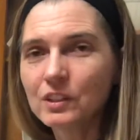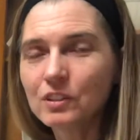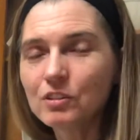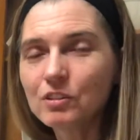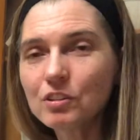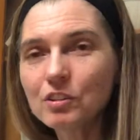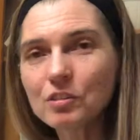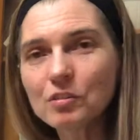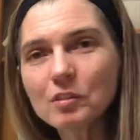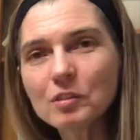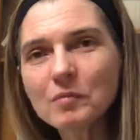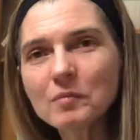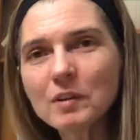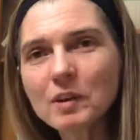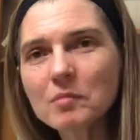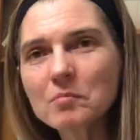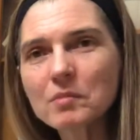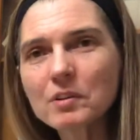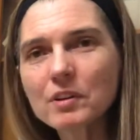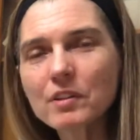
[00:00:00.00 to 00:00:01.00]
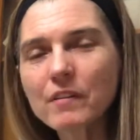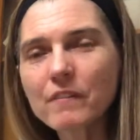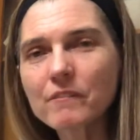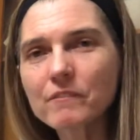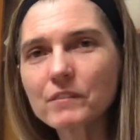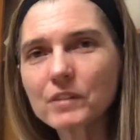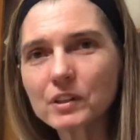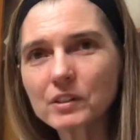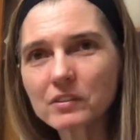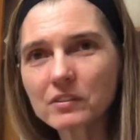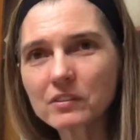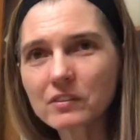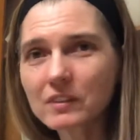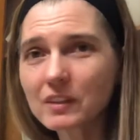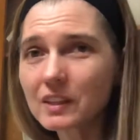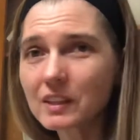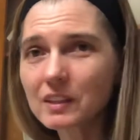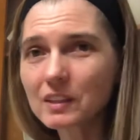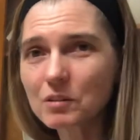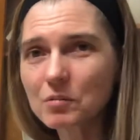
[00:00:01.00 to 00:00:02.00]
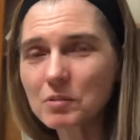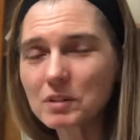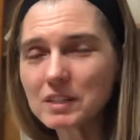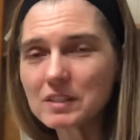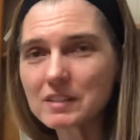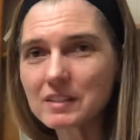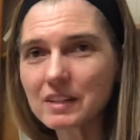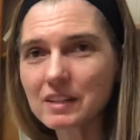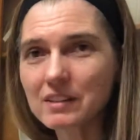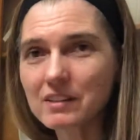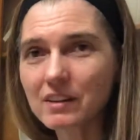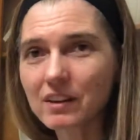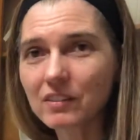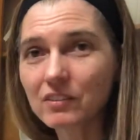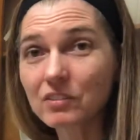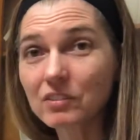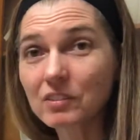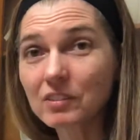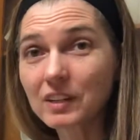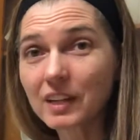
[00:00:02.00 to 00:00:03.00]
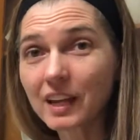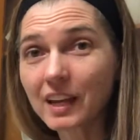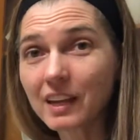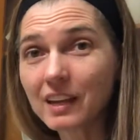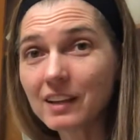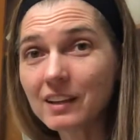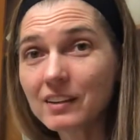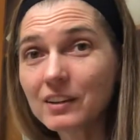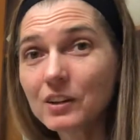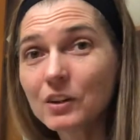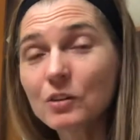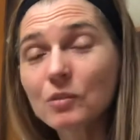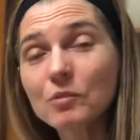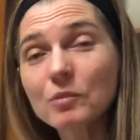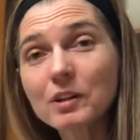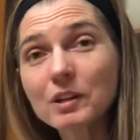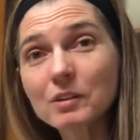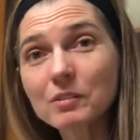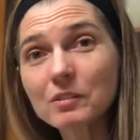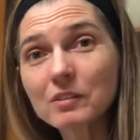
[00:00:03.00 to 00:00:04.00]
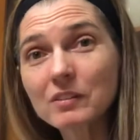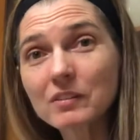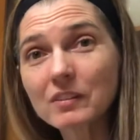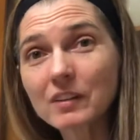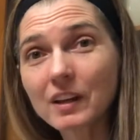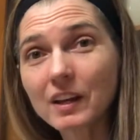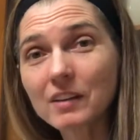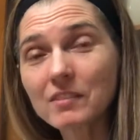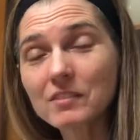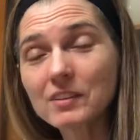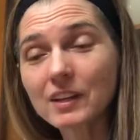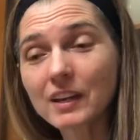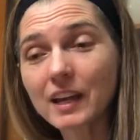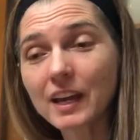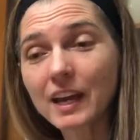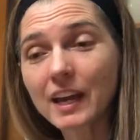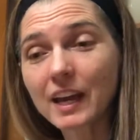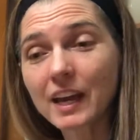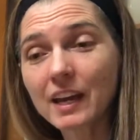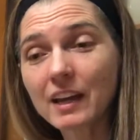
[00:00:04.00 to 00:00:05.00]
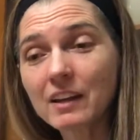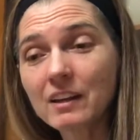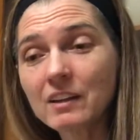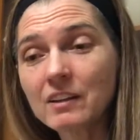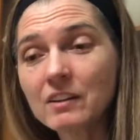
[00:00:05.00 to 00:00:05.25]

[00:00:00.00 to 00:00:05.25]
Do you remember the first thing that we did yesterday when it was time to add?